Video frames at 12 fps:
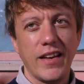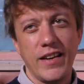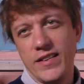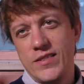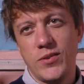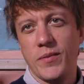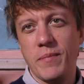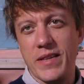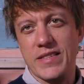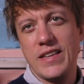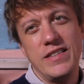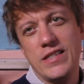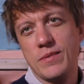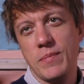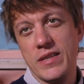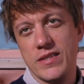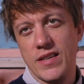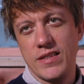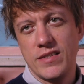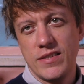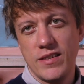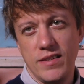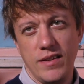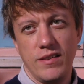And it sort of just made
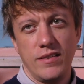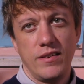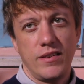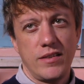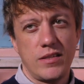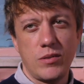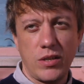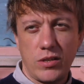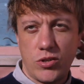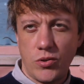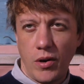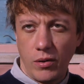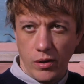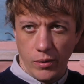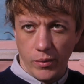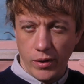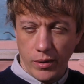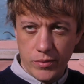sense, you know. Yeah, because I was like struggling